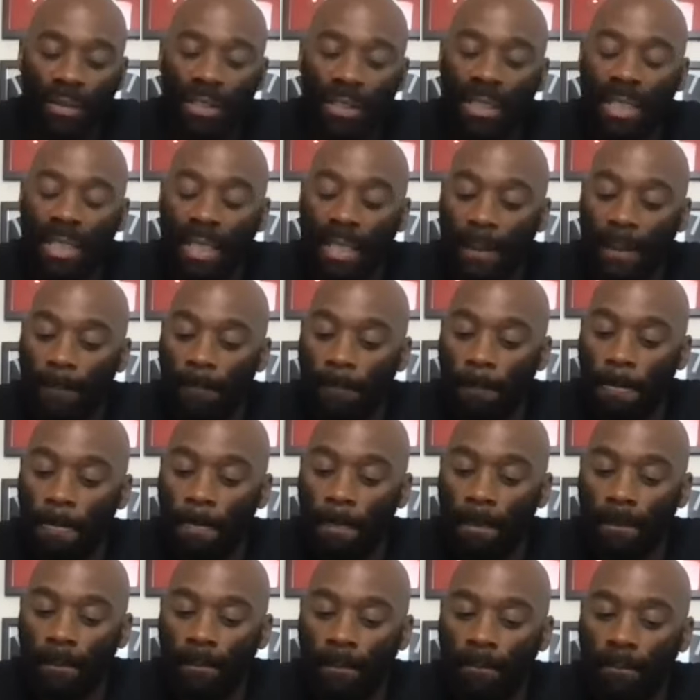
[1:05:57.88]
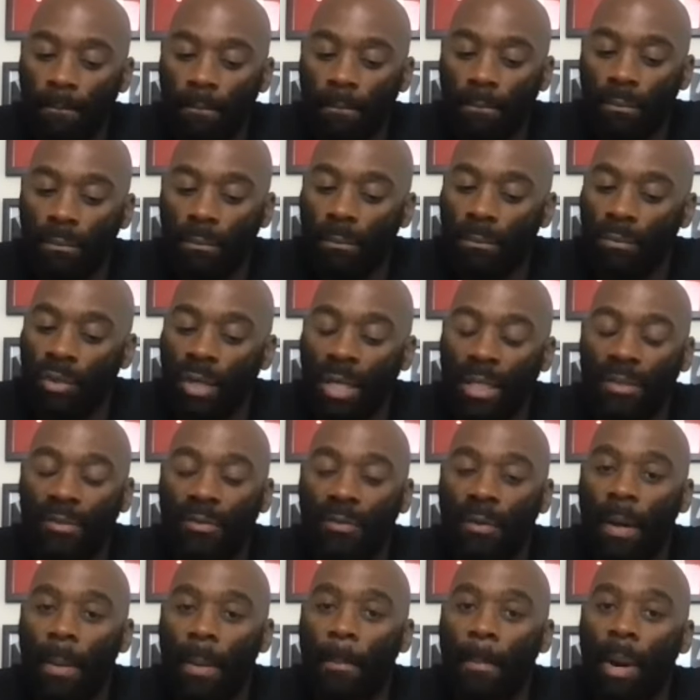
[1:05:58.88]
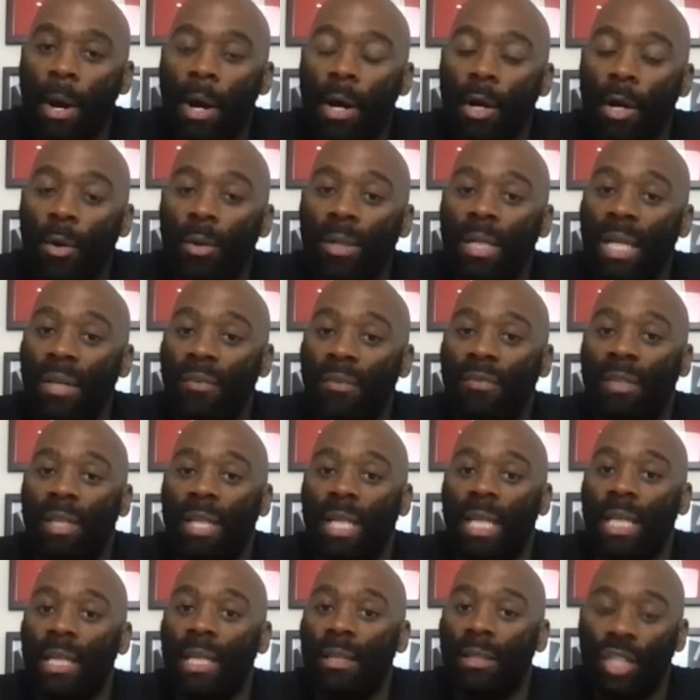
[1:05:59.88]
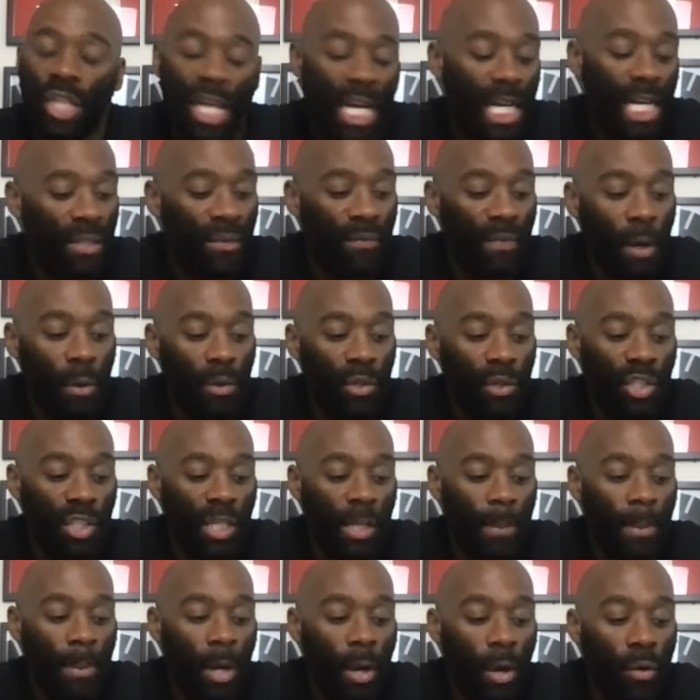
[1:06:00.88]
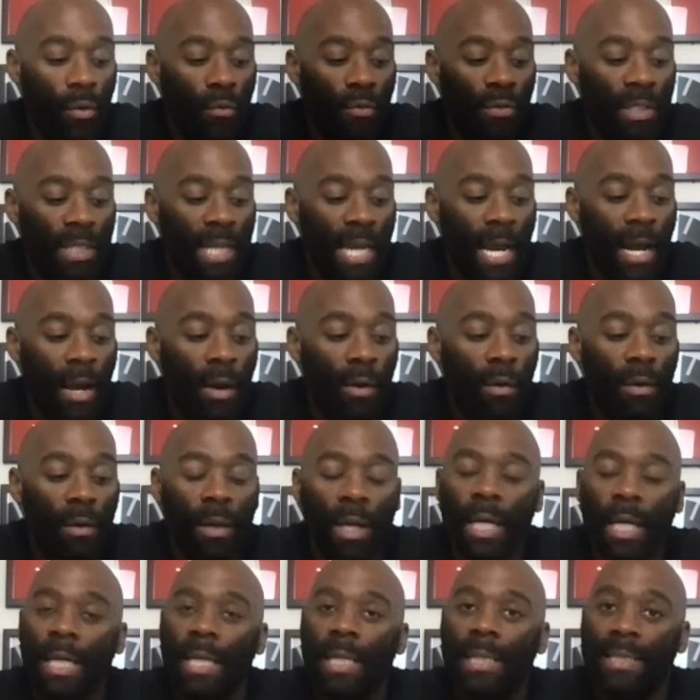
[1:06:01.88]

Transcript: obviously transfer embargo lifted, change of ownership over now,